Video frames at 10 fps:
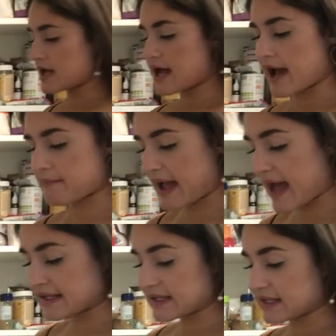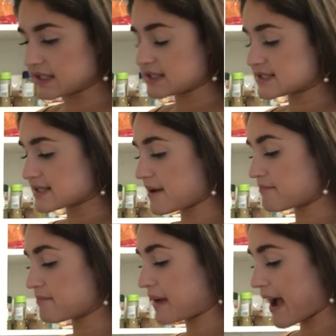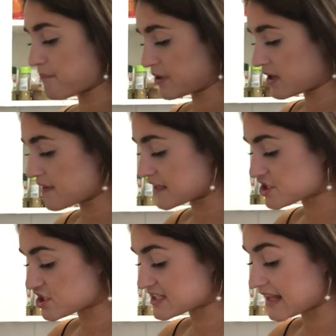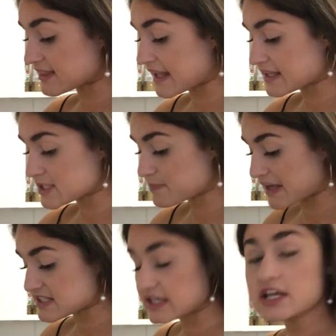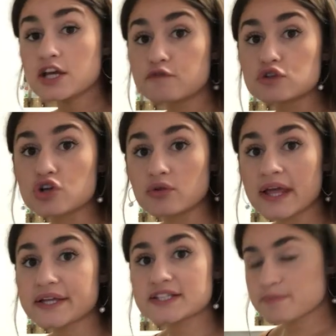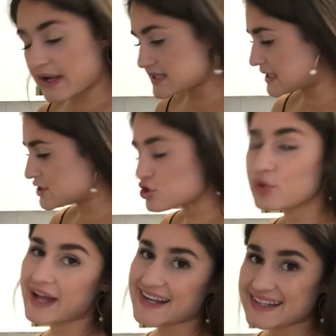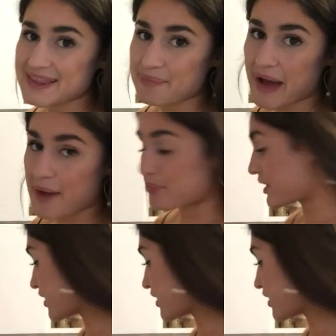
I'm adding in some paprika. That's just because I like it spicy. If you don't like it spicy, don't add it the paprika,